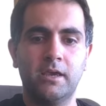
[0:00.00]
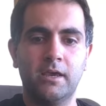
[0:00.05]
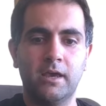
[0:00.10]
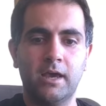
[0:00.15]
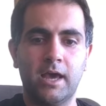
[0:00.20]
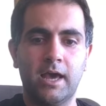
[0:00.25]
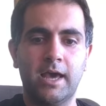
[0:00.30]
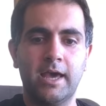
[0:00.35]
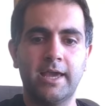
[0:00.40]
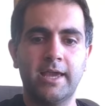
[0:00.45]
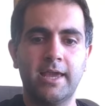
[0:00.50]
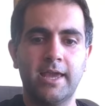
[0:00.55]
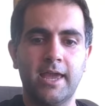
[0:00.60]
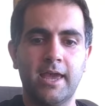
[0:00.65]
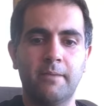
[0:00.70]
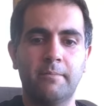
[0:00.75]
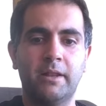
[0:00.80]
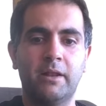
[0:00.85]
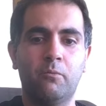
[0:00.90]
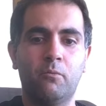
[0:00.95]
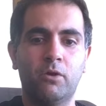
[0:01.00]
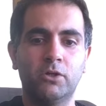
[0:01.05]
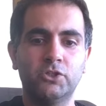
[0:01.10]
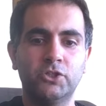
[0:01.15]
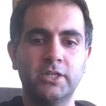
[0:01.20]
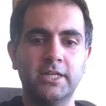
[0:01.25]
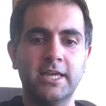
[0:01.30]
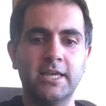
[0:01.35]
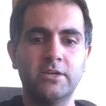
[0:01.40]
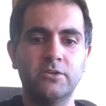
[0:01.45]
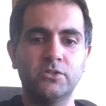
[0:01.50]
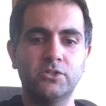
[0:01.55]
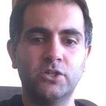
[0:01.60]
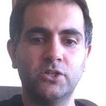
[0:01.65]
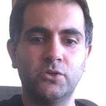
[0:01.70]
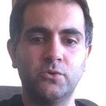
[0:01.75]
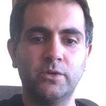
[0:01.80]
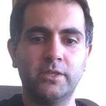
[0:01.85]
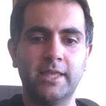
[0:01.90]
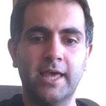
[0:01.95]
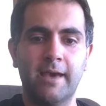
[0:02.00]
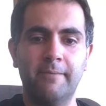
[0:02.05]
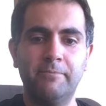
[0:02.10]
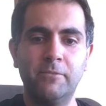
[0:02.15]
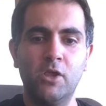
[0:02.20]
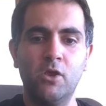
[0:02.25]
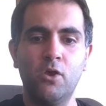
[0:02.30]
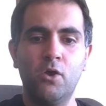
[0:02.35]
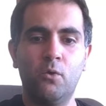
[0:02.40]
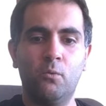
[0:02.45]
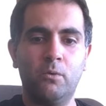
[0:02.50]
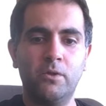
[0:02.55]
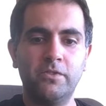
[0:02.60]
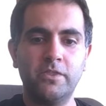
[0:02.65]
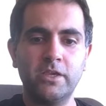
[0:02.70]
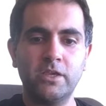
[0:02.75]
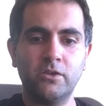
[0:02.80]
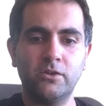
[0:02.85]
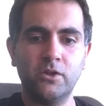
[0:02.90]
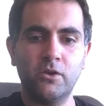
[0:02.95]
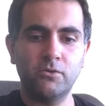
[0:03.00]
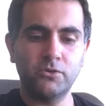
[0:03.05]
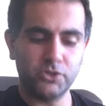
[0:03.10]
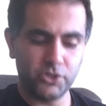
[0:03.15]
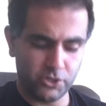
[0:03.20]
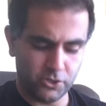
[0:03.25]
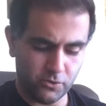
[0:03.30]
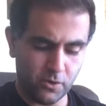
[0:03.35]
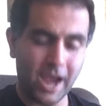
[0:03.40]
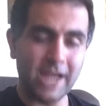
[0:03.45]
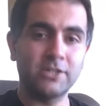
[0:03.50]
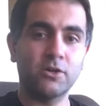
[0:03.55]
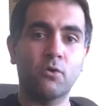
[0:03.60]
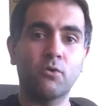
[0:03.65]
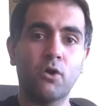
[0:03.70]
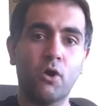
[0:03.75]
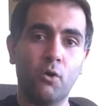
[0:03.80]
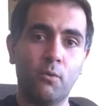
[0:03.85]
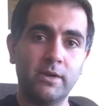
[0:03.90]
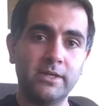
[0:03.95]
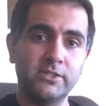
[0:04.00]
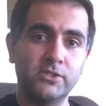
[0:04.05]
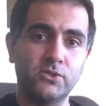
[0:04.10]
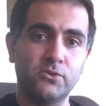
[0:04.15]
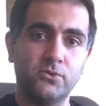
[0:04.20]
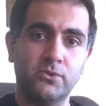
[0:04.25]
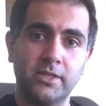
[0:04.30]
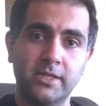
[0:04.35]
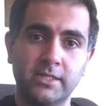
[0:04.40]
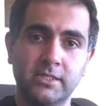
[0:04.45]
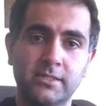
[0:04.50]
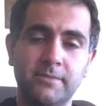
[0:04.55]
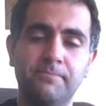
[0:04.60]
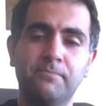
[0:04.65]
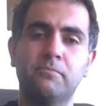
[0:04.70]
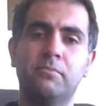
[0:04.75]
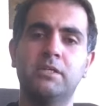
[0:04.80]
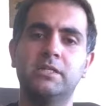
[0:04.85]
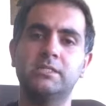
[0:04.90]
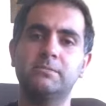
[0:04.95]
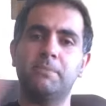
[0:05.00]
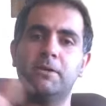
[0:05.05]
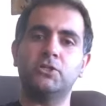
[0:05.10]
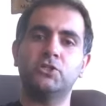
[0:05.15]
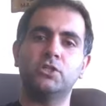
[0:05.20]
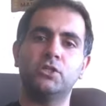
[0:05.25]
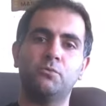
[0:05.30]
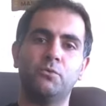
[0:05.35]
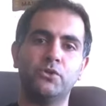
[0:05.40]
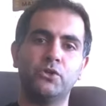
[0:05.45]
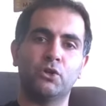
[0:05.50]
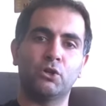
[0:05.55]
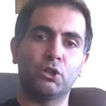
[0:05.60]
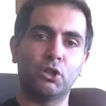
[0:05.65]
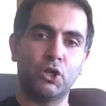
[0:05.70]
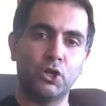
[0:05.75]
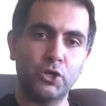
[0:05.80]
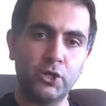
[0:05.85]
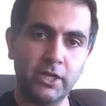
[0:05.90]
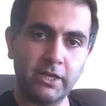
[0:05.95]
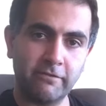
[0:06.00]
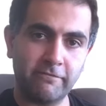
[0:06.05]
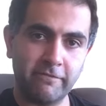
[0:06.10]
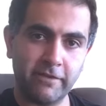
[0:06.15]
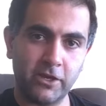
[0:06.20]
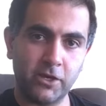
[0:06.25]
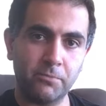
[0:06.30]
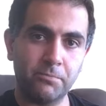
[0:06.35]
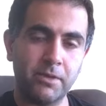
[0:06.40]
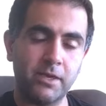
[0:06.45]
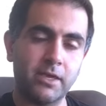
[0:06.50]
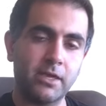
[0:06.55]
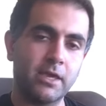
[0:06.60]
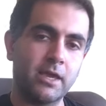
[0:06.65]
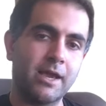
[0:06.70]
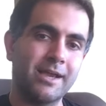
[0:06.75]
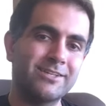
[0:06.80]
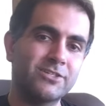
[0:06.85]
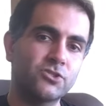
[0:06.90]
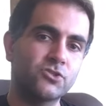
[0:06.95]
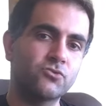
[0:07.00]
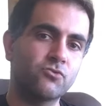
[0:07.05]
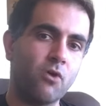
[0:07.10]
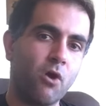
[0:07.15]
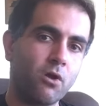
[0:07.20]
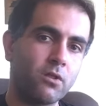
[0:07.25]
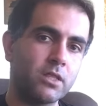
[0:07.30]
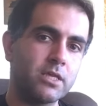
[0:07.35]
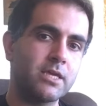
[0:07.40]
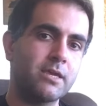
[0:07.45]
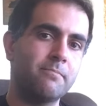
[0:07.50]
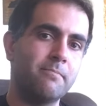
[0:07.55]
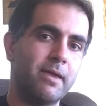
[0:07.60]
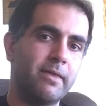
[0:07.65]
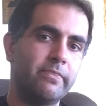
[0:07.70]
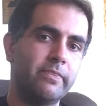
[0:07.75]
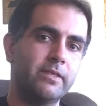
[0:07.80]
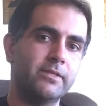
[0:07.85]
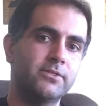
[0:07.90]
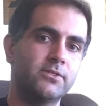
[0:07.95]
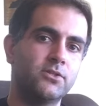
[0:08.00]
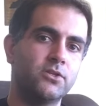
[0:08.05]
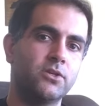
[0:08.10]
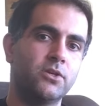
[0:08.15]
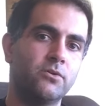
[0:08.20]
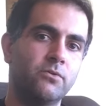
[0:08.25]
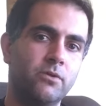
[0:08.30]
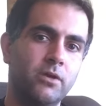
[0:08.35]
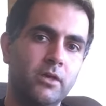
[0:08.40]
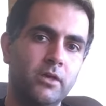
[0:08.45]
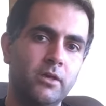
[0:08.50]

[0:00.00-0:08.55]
I, M. And I want you to get used to doing that. One thing you'll note too, I don't always do this, but especially when you're learning finger picking, I strongly commend this to you.